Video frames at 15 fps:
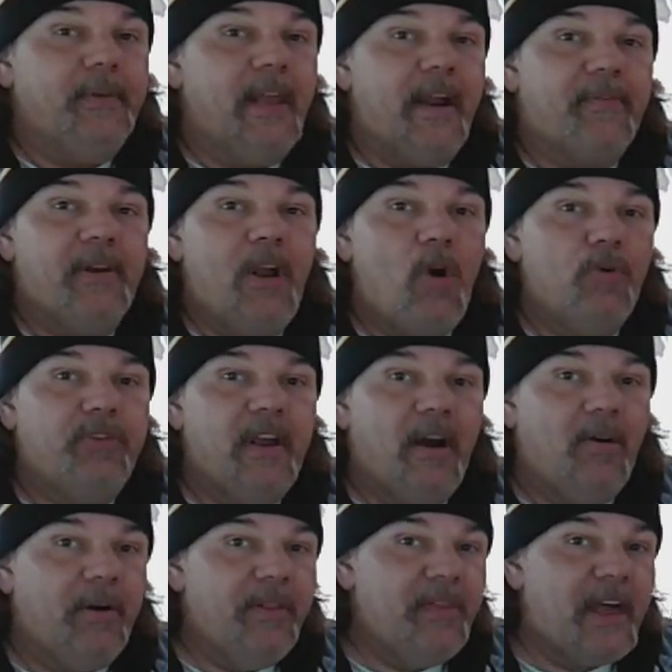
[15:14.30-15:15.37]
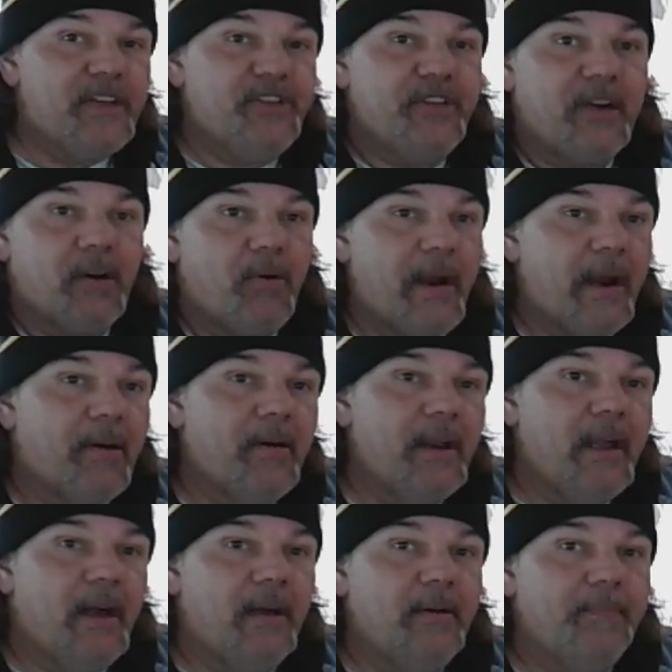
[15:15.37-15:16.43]
every hotel in that general
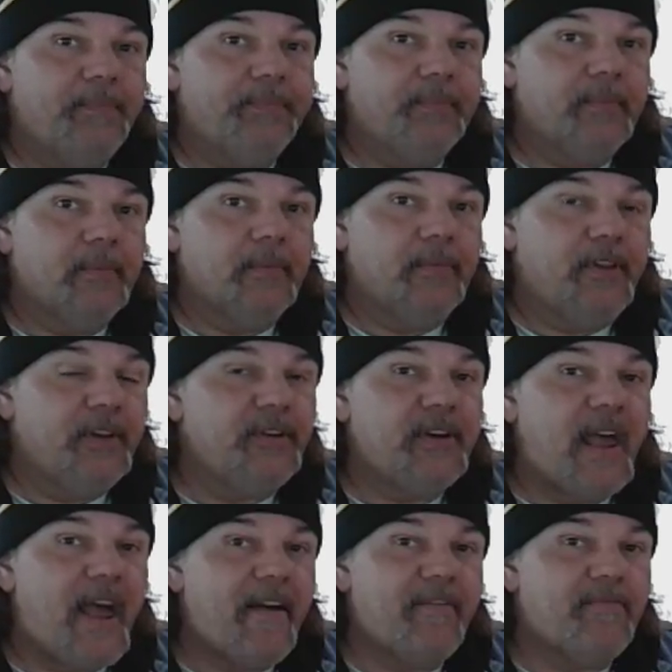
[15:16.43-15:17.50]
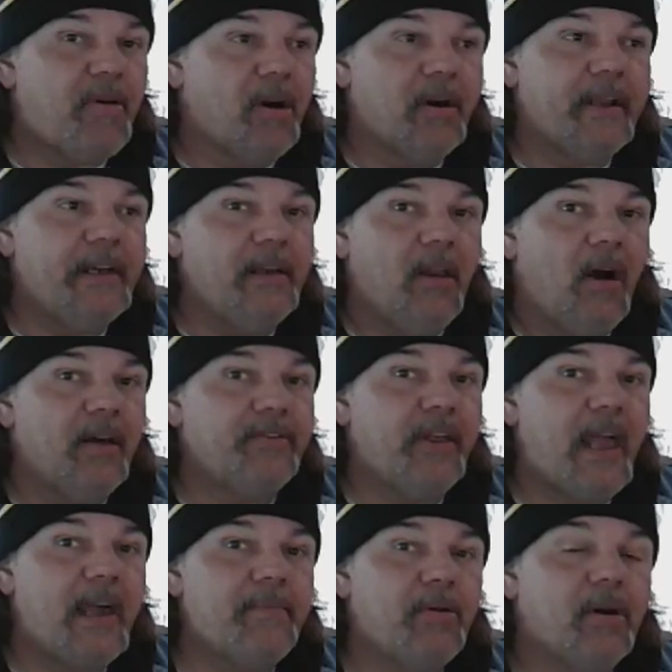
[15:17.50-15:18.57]
area didn't have parking lots.
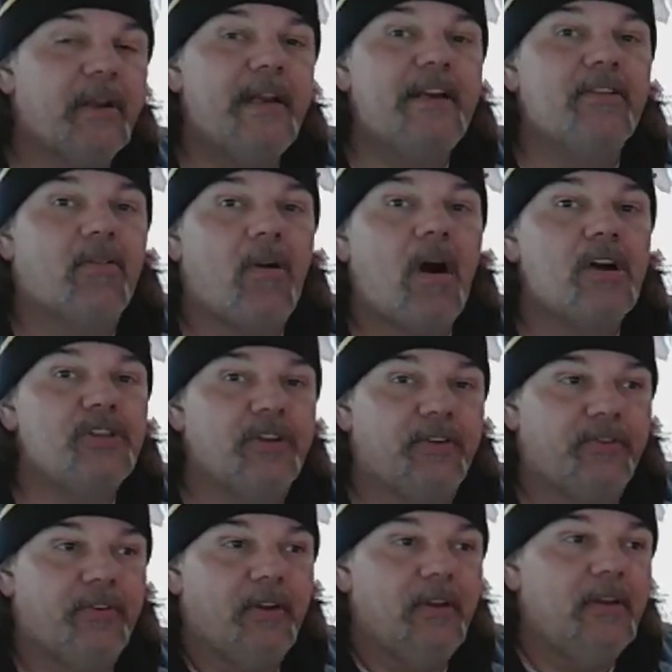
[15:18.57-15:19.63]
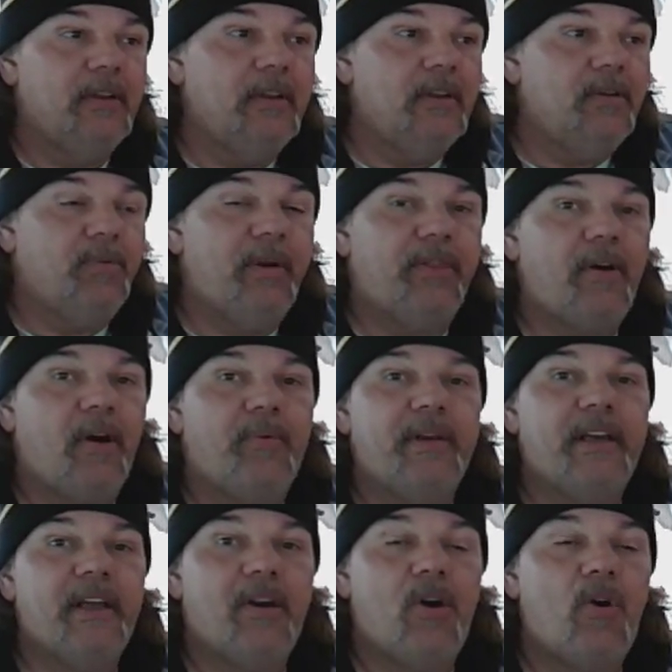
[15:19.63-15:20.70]
They had parking garages. We thought
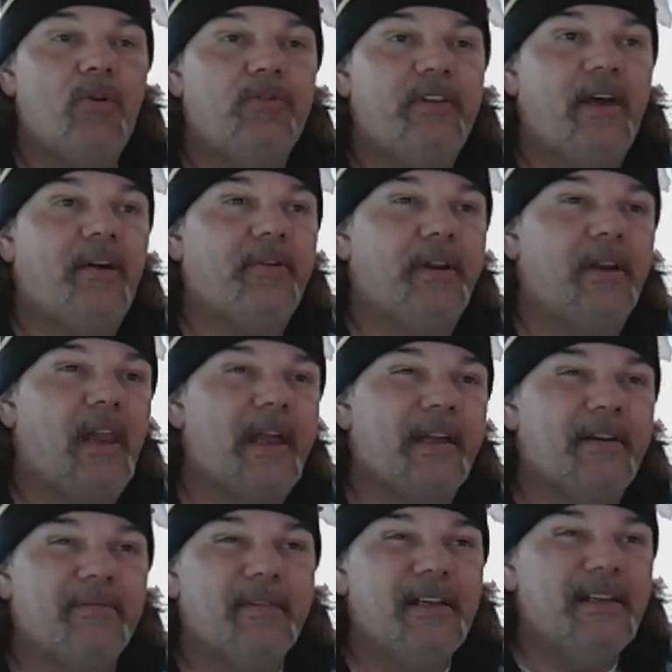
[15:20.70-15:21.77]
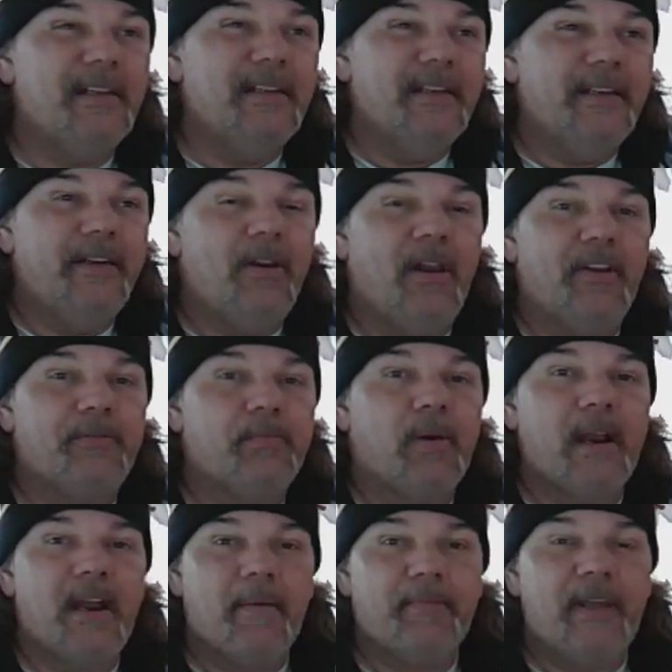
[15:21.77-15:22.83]
we'd get a hotel that, like, let's
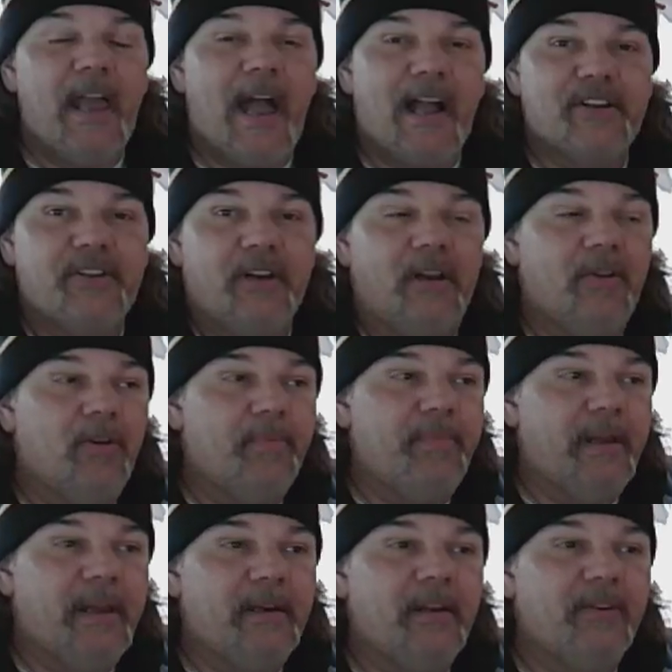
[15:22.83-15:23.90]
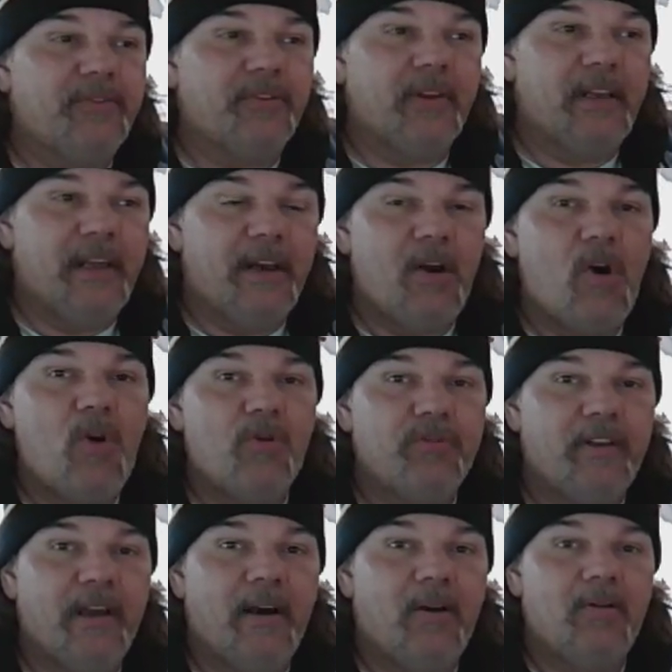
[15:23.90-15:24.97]
break up the action a little bit. Let's get a
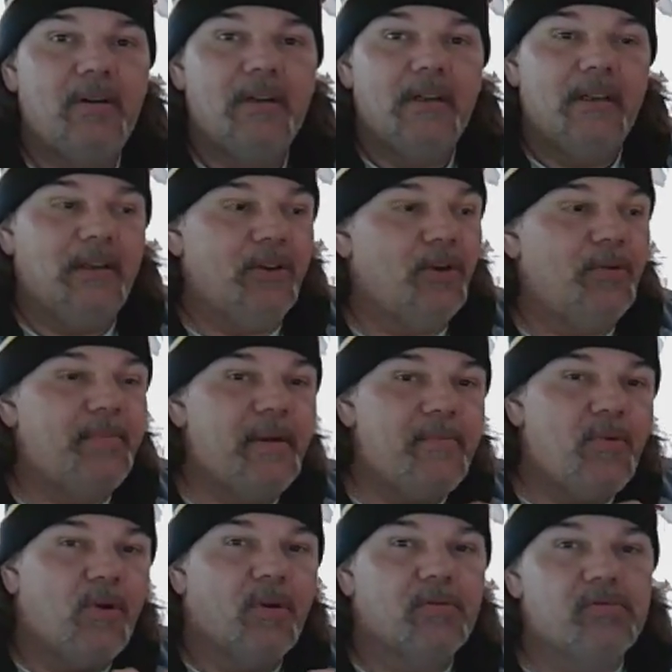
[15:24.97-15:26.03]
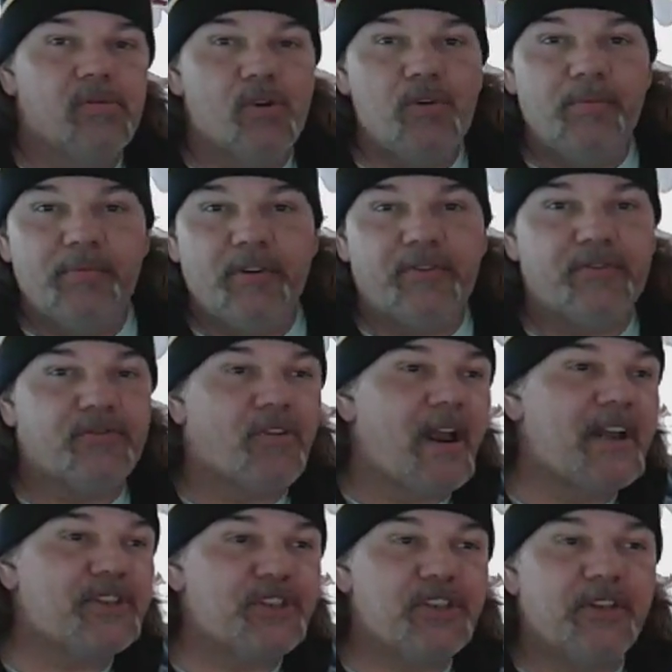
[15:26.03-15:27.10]
hotel, a little bit more room to
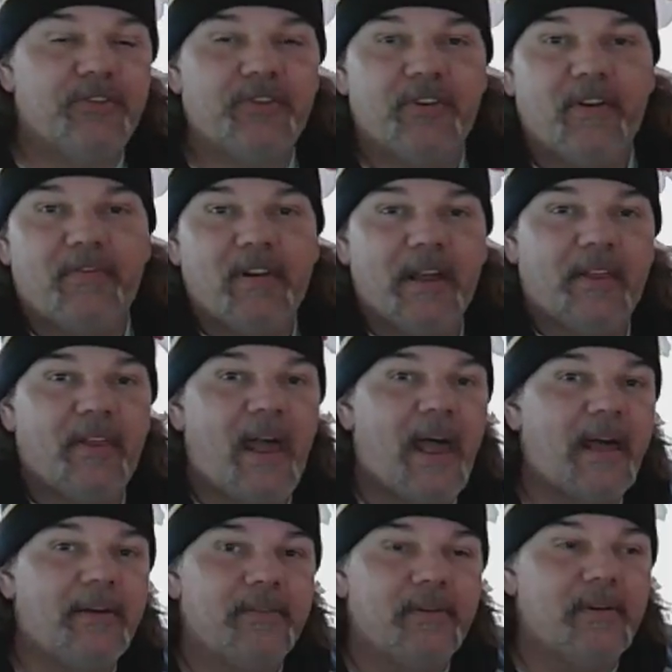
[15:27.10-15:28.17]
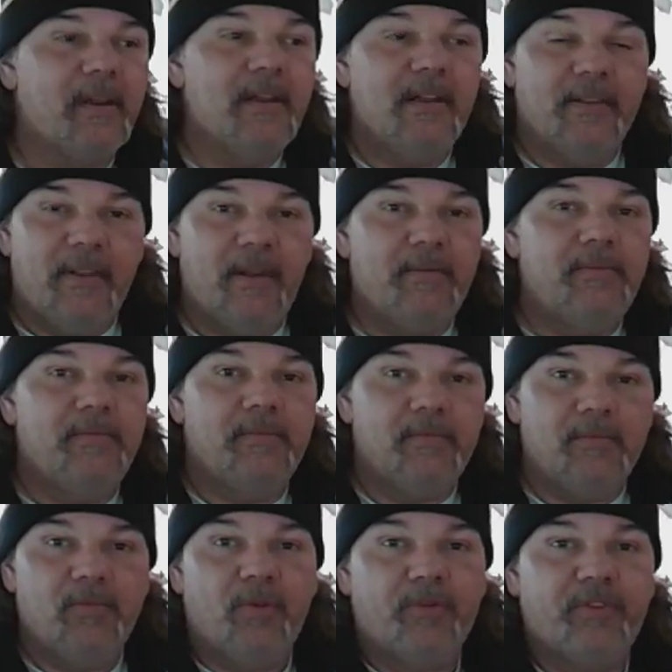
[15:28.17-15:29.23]
stretch and stuff like that, and then
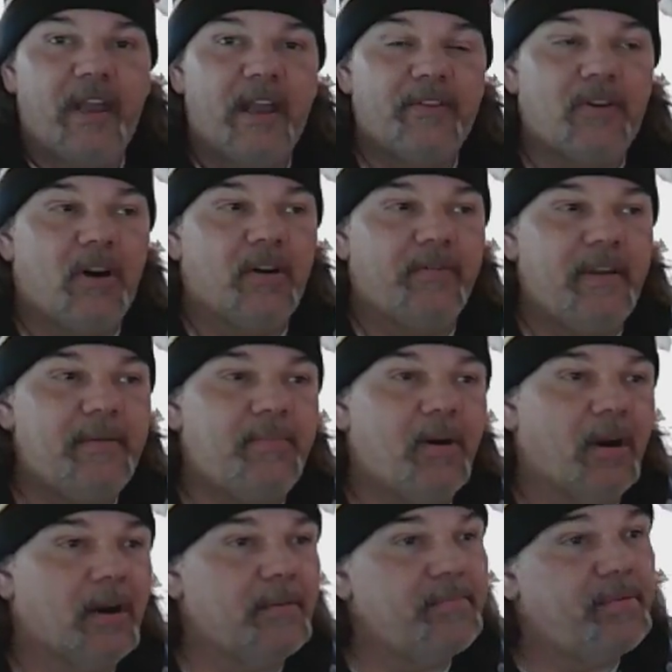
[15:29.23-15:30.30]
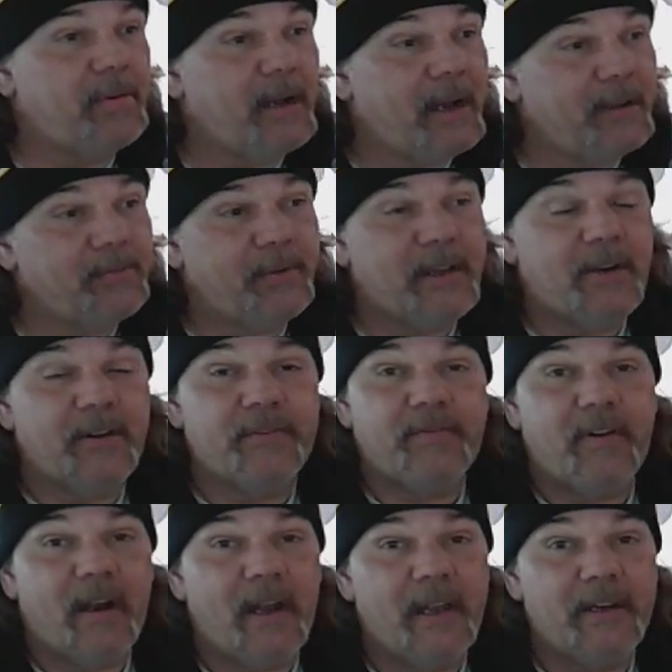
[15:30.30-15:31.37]
we'll stay at the RV park. But we couldn't
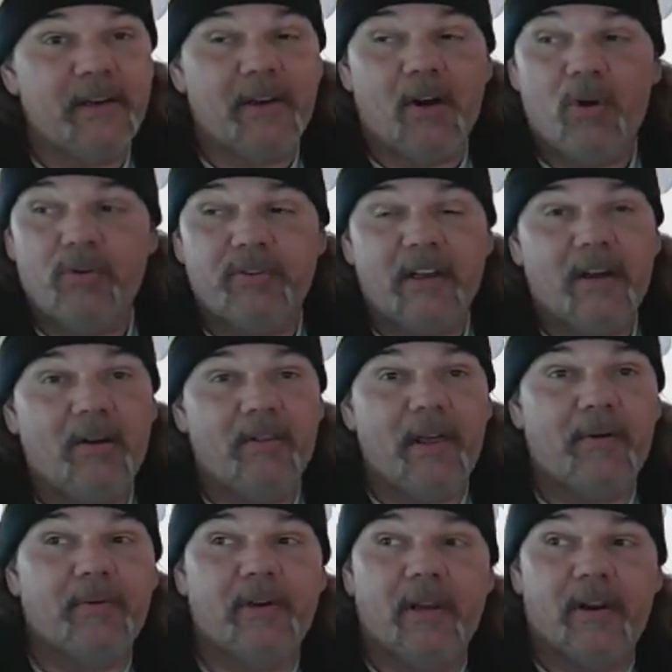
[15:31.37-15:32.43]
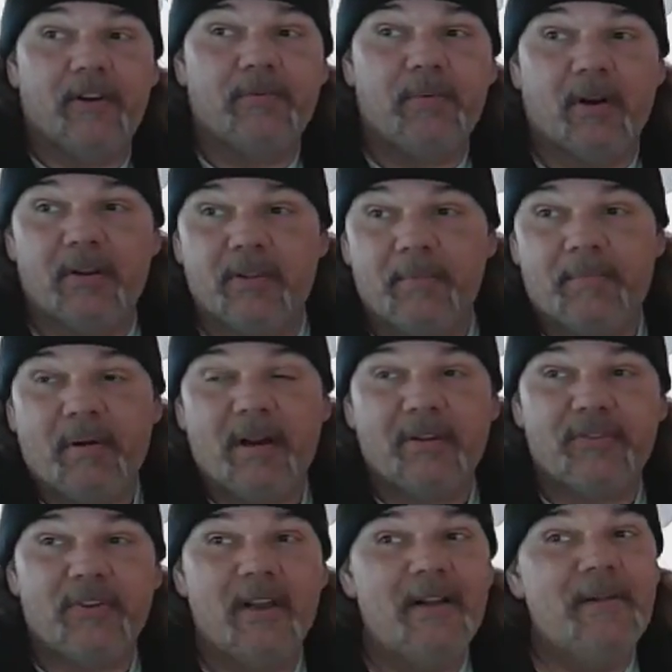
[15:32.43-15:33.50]
find a hotel that would let us park the
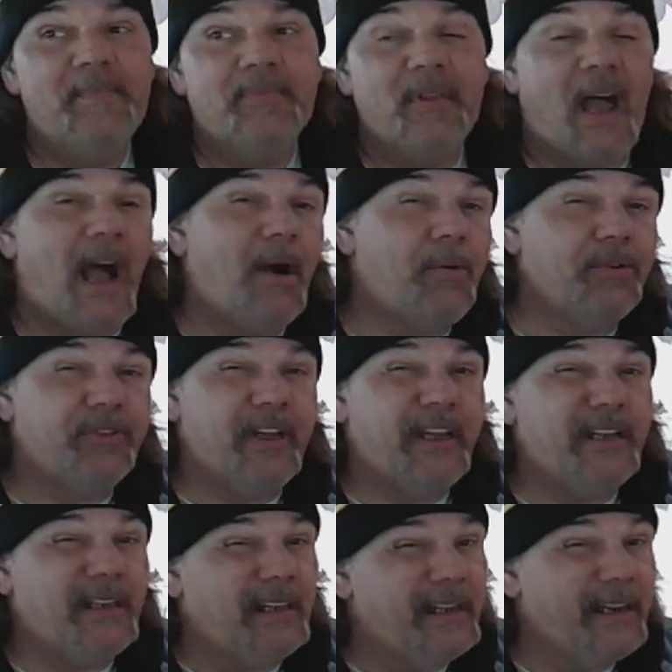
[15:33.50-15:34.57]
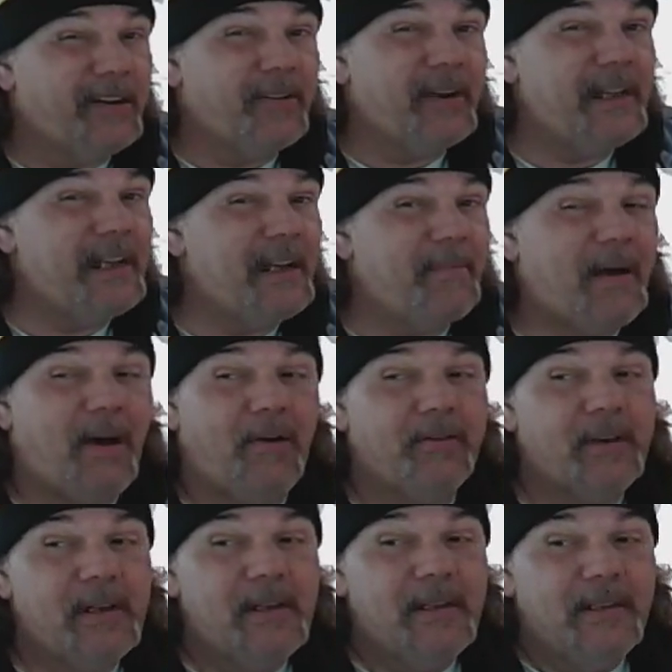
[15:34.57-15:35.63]
bus. I was getting leery about
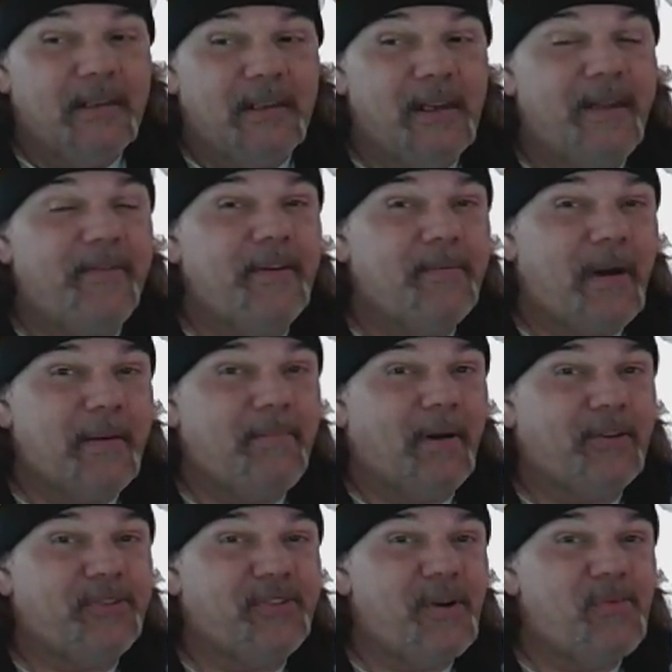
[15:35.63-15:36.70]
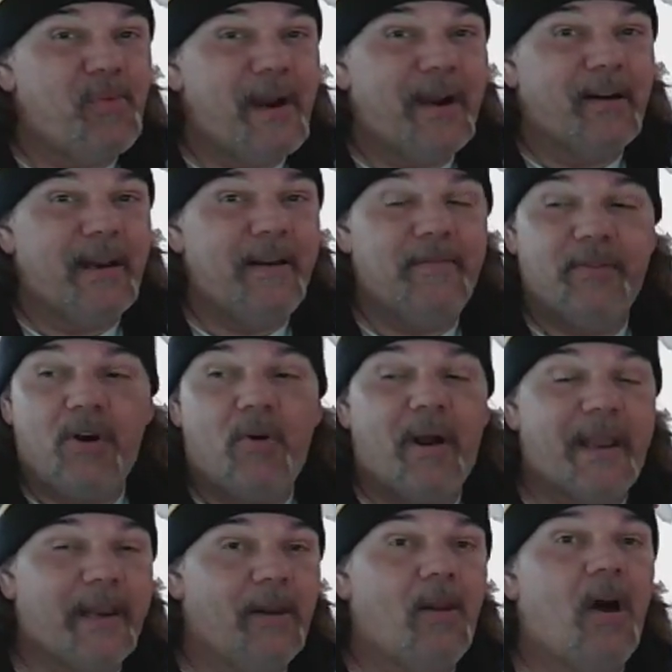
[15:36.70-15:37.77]
leaving my bus somewhere, even though
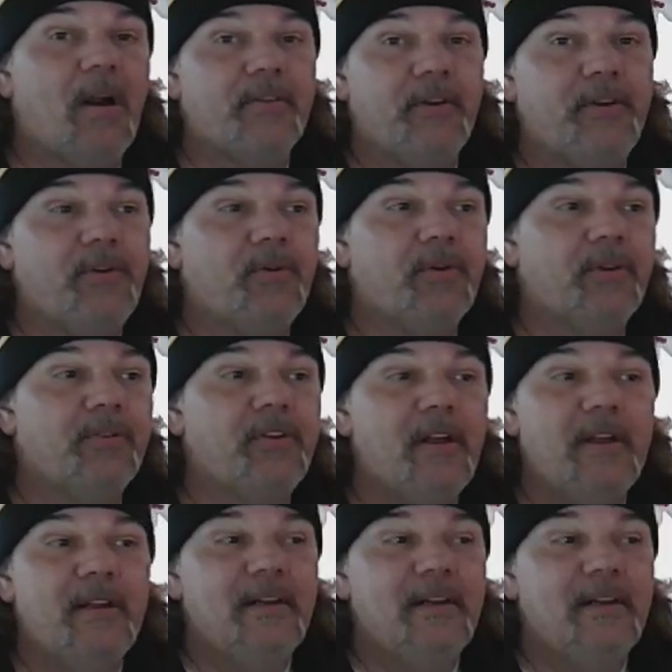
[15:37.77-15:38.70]
I can lock the doors.